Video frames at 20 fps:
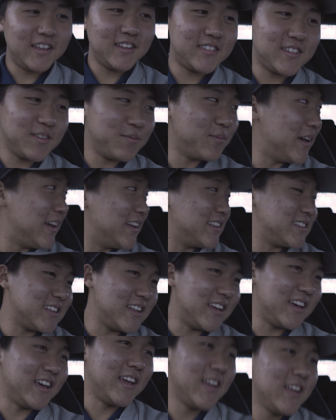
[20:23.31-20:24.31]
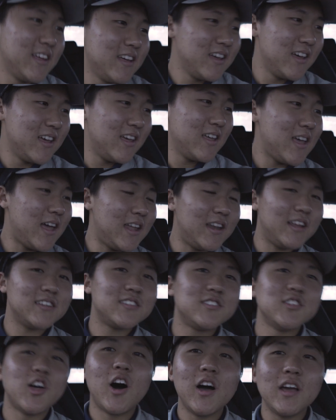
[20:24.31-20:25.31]
It's amazing. And
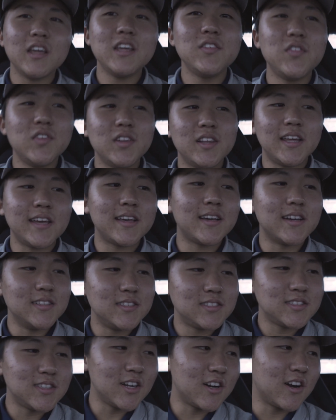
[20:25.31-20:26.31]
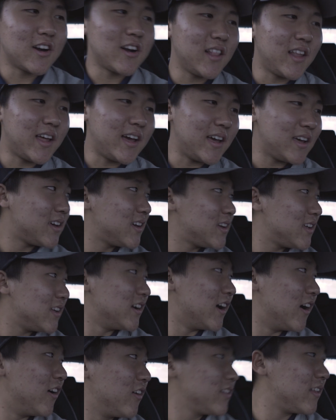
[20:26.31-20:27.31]
it's not even like considered like, you
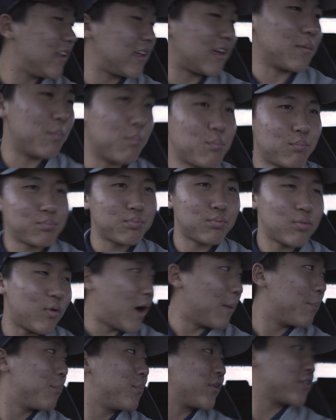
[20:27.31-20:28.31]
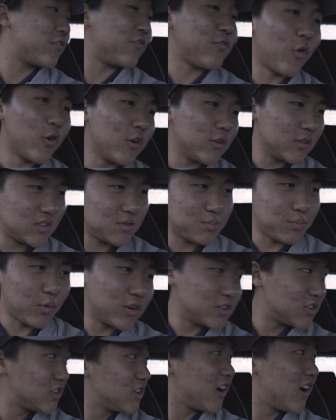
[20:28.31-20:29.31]
know, like a proper
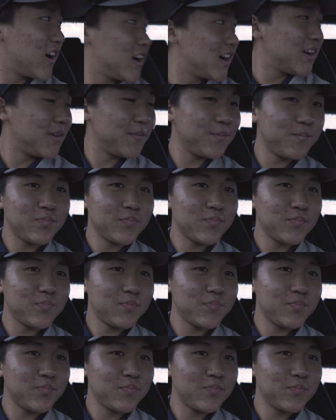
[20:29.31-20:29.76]
sports car.